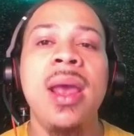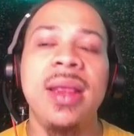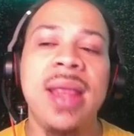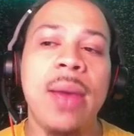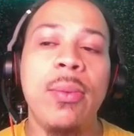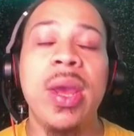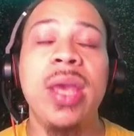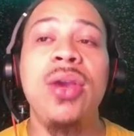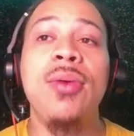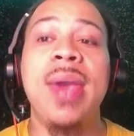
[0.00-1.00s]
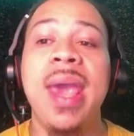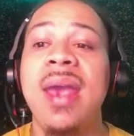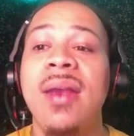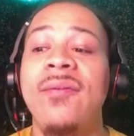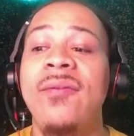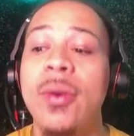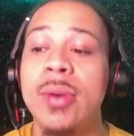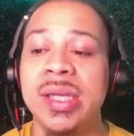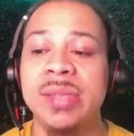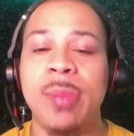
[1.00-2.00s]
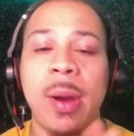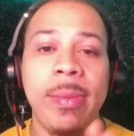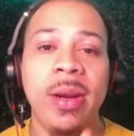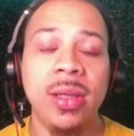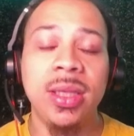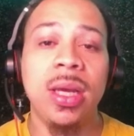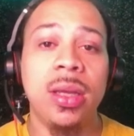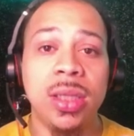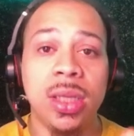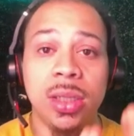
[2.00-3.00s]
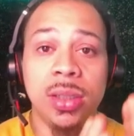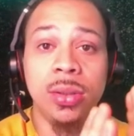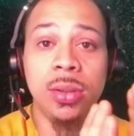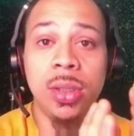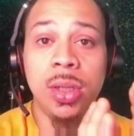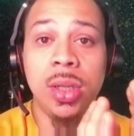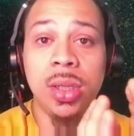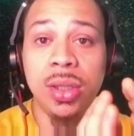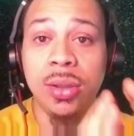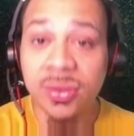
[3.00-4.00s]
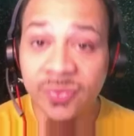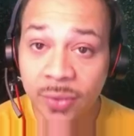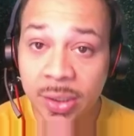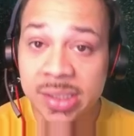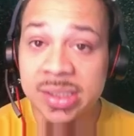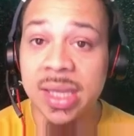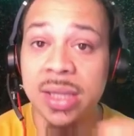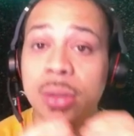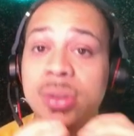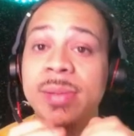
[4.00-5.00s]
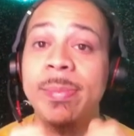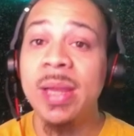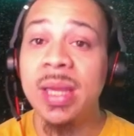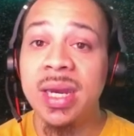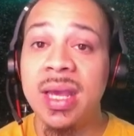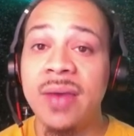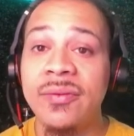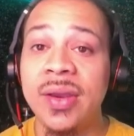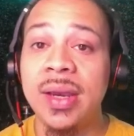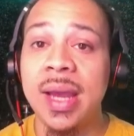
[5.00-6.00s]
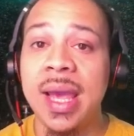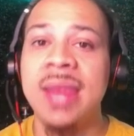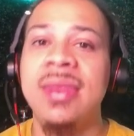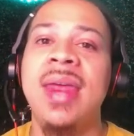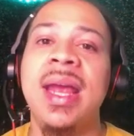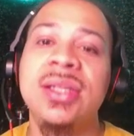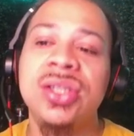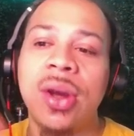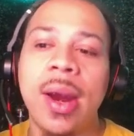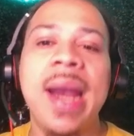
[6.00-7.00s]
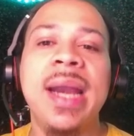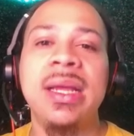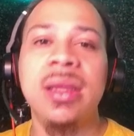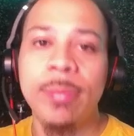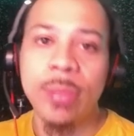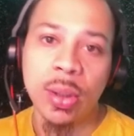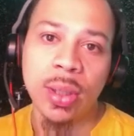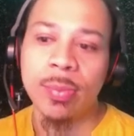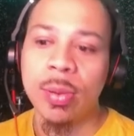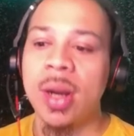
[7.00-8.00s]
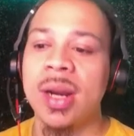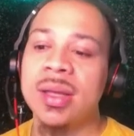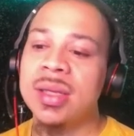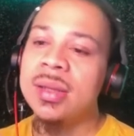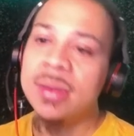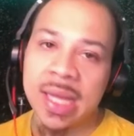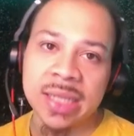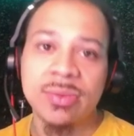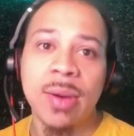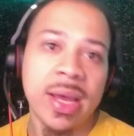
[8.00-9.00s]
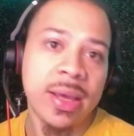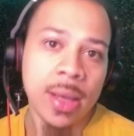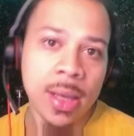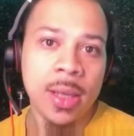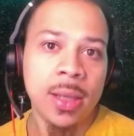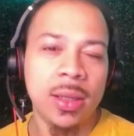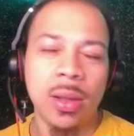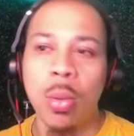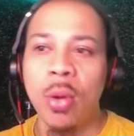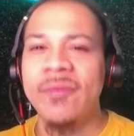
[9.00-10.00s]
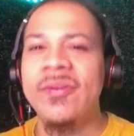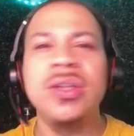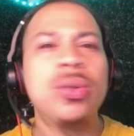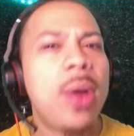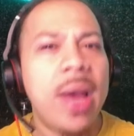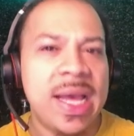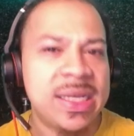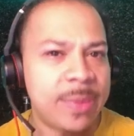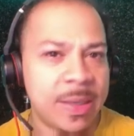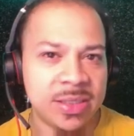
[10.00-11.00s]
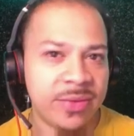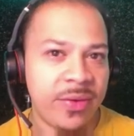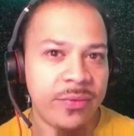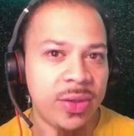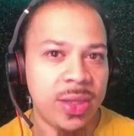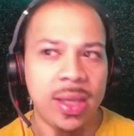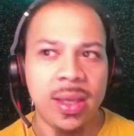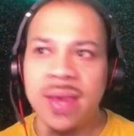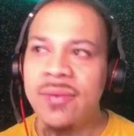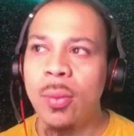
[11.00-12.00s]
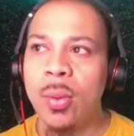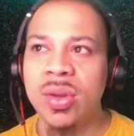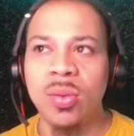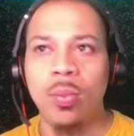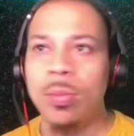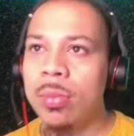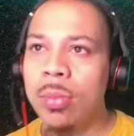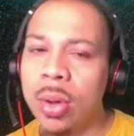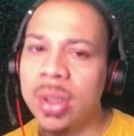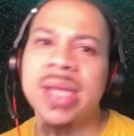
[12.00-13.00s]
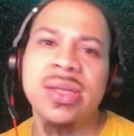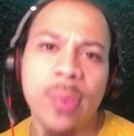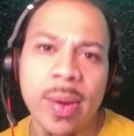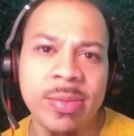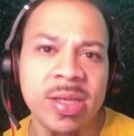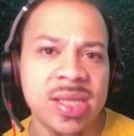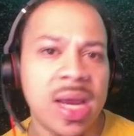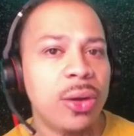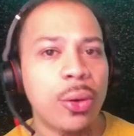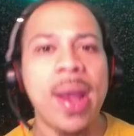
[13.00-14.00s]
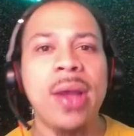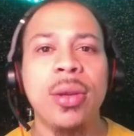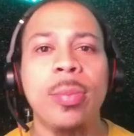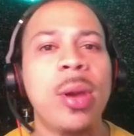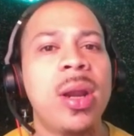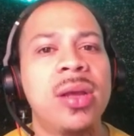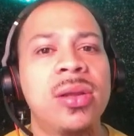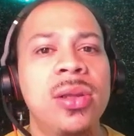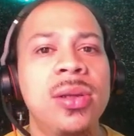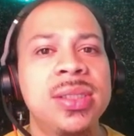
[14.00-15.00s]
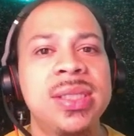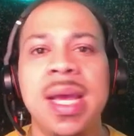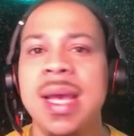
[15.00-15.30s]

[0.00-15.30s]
That way you can focus primarily on the usefulness and usability of it and then start adding the beauty product. That's why the more visual aspects of everything, even with more or less web design or how your product looks,